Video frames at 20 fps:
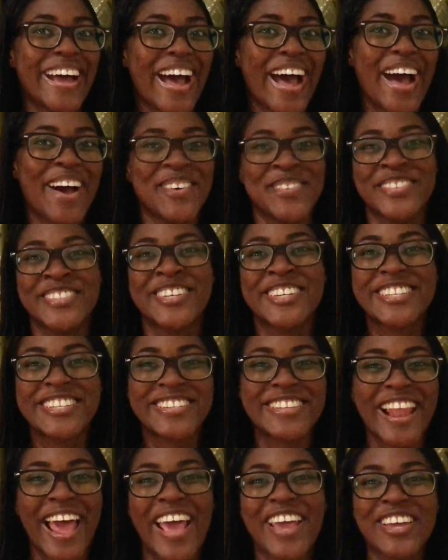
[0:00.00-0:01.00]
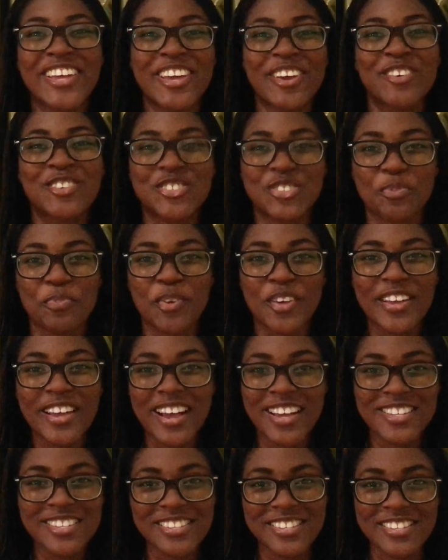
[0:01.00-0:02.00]
I'm not like guilt tripping you
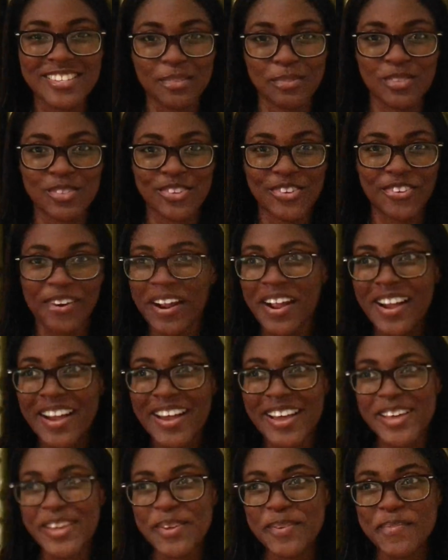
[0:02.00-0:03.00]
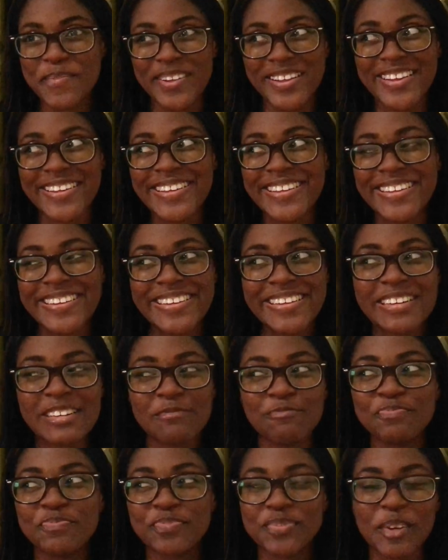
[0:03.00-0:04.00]
guys to subscribe, but like,
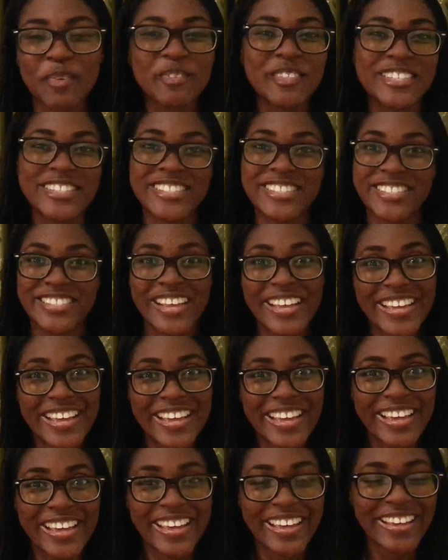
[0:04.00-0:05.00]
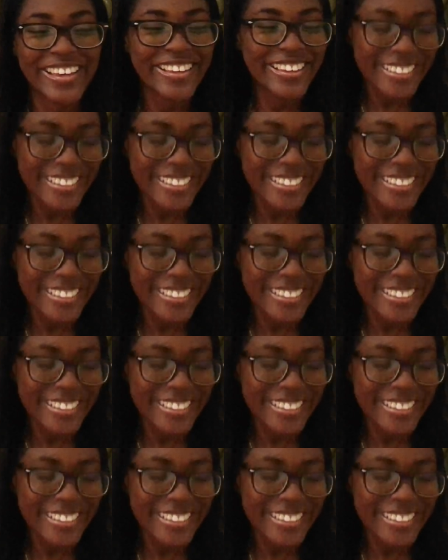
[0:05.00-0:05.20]
I'm just saying.